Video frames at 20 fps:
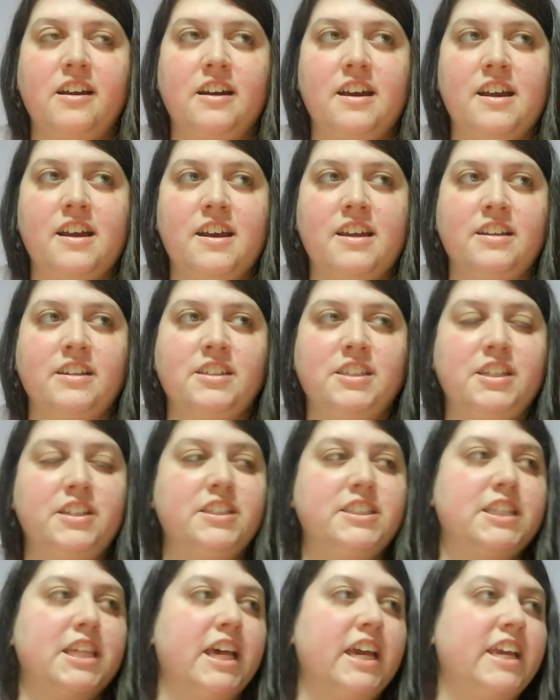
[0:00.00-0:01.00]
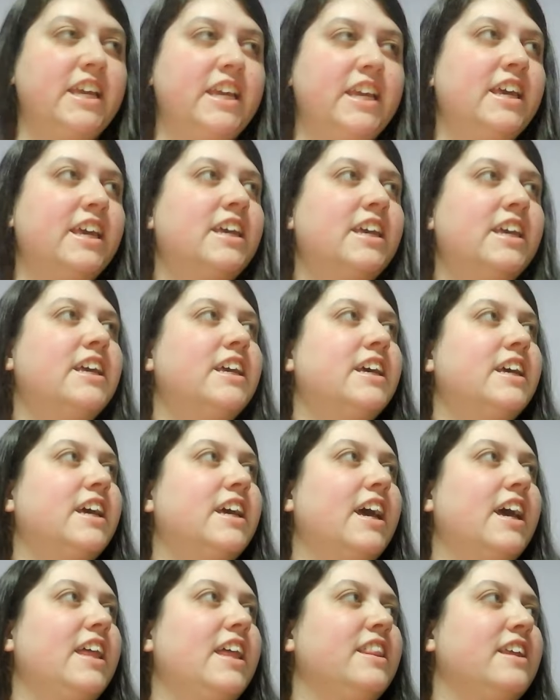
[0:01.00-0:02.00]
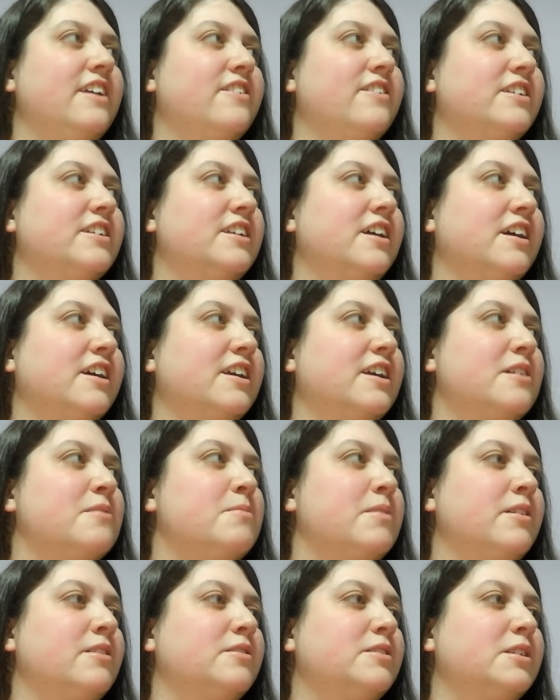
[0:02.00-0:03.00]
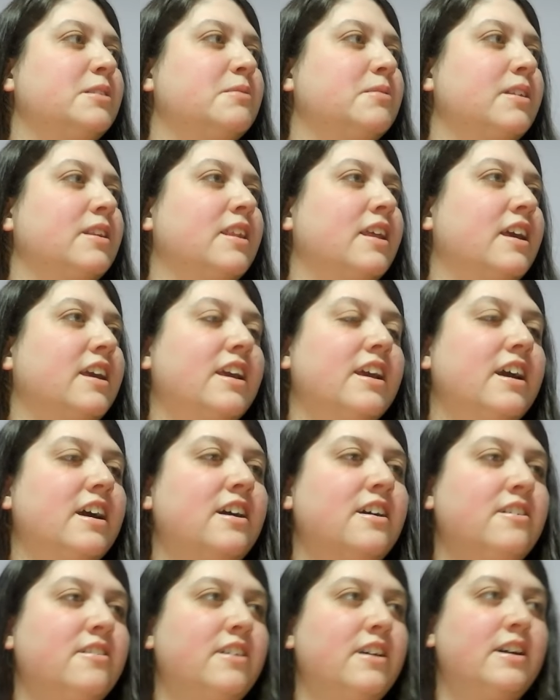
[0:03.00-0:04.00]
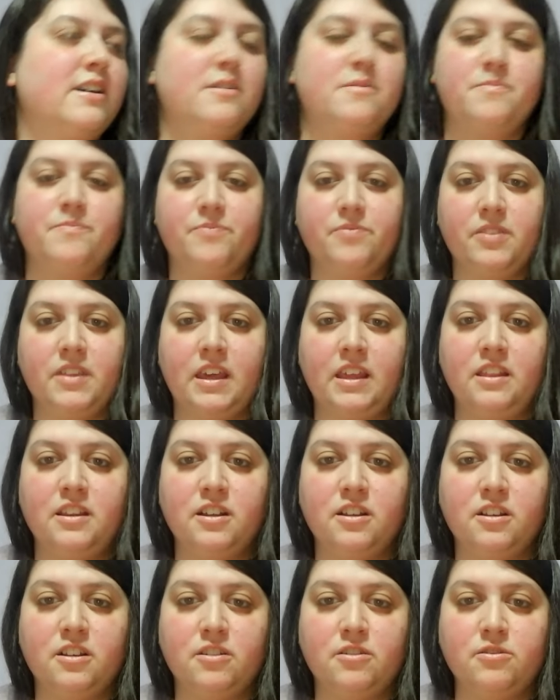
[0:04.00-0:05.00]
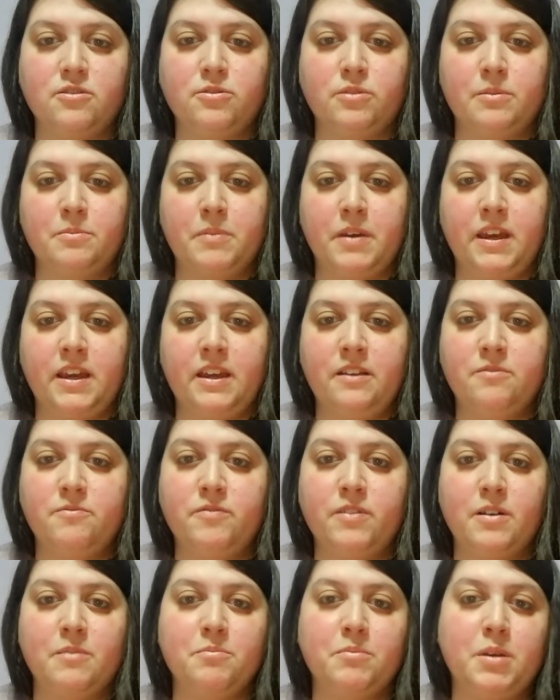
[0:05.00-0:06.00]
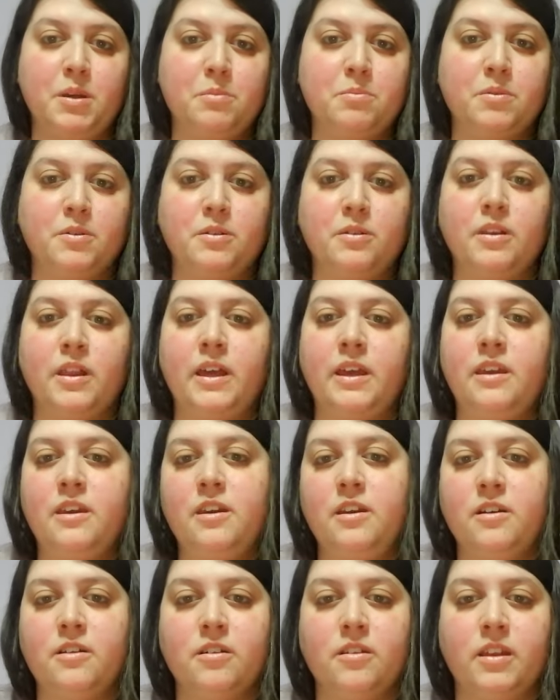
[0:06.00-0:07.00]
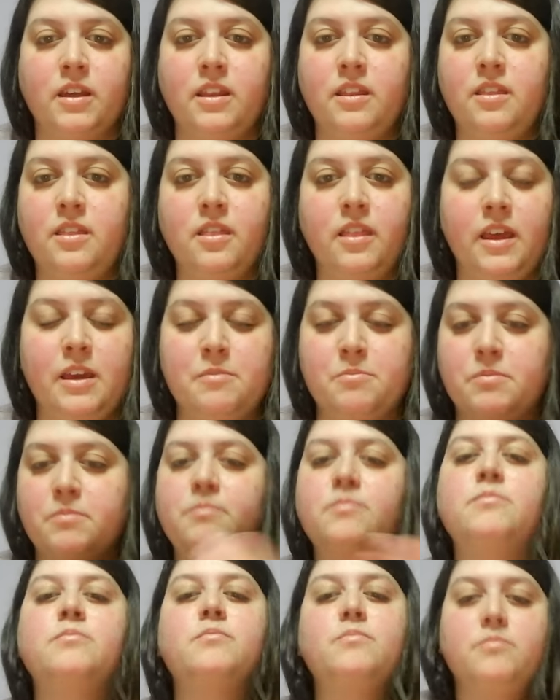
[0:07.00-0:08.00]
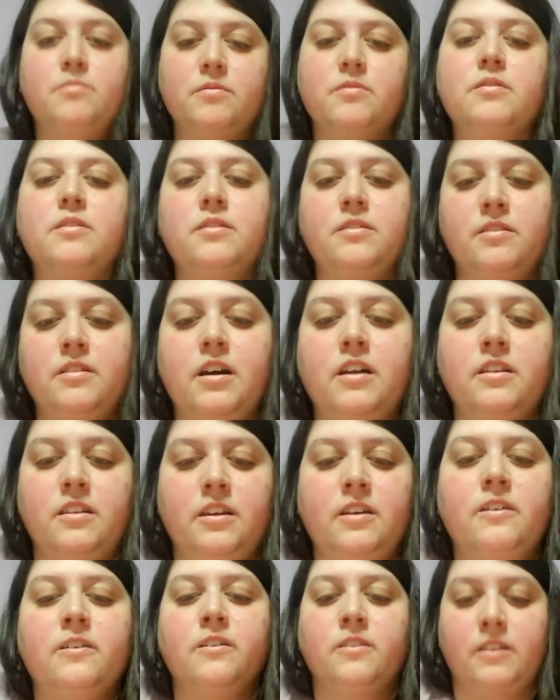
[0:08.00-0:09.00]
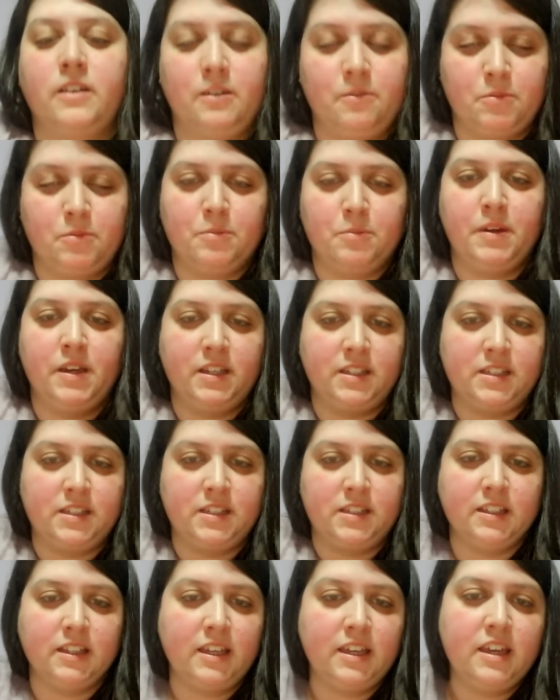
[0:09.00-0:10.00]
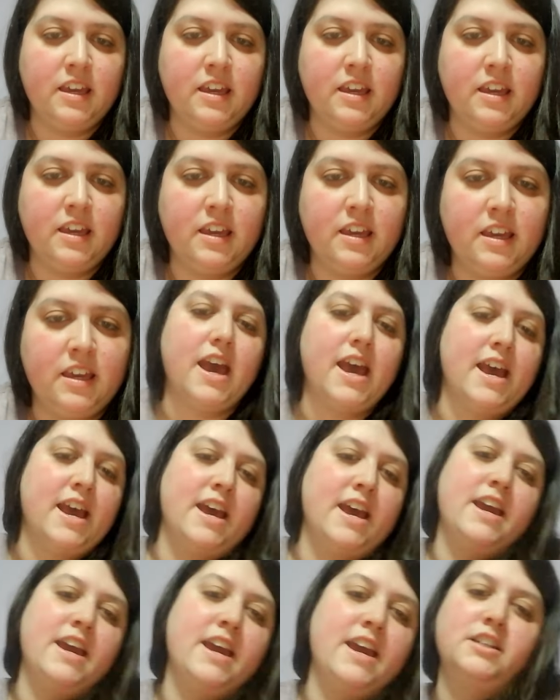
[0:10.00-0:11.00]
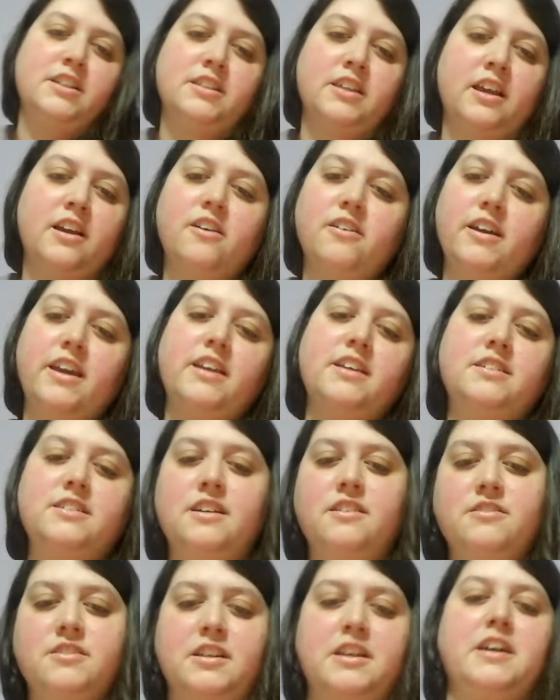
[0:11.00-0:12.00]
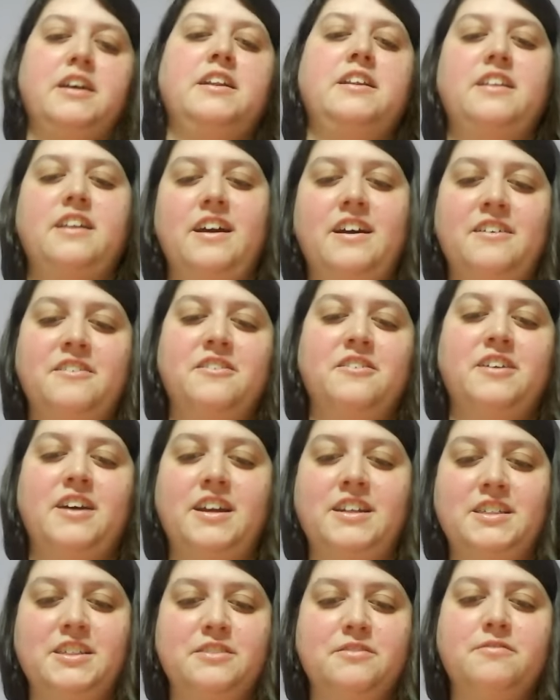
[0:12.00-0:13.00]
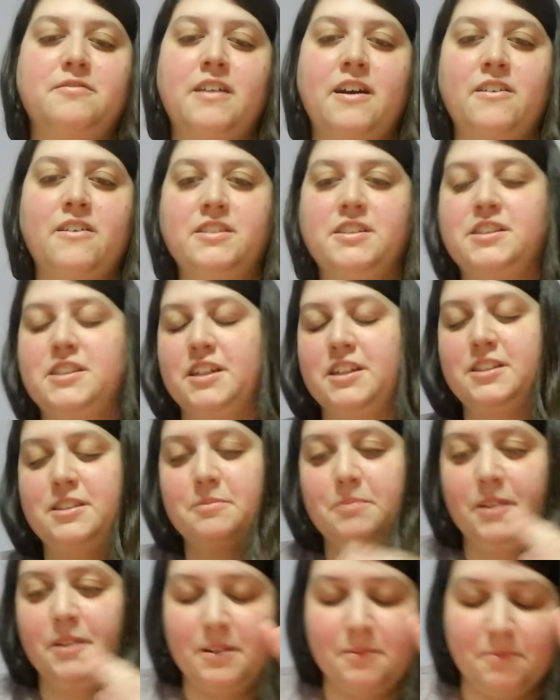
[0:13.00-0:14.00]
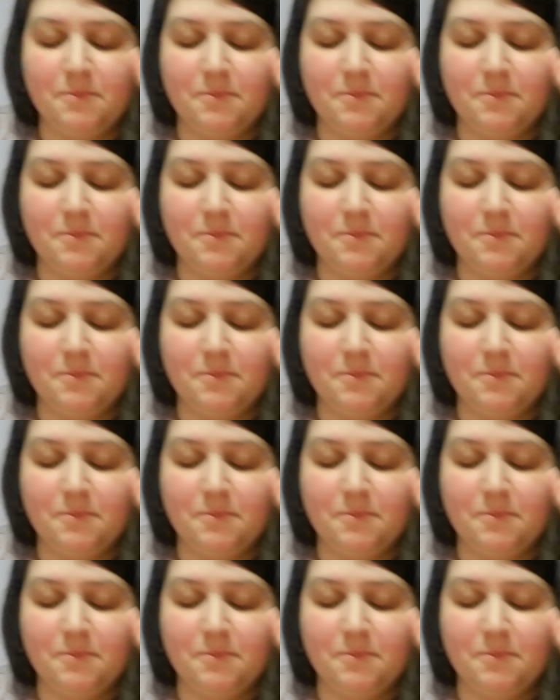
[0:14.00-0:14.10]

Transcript: and she's like, and they were talking about something like how, like the clothes were made from people, like, you know, like they illegal labor, basically. And she's like, okay, sounds good. I don't know. I just, that one stuck to me. And I'm